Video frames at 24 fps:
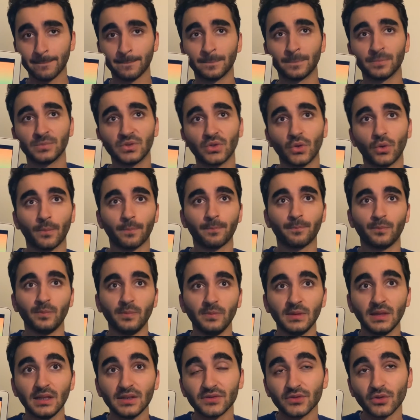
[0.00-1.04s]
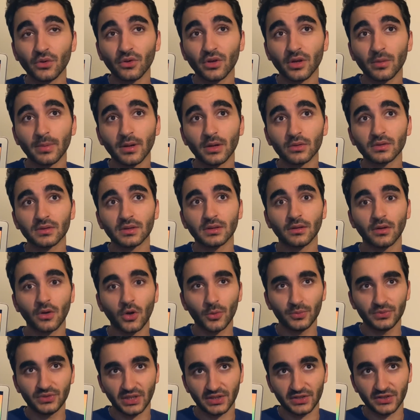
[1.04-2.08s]
So let's talk about
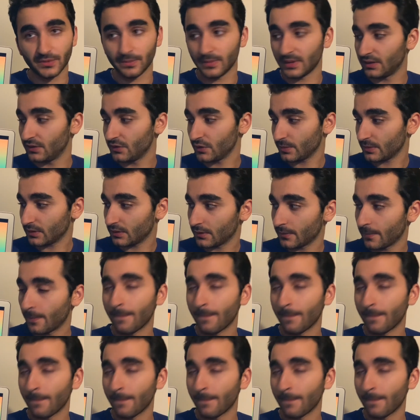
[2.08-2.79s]
objection management.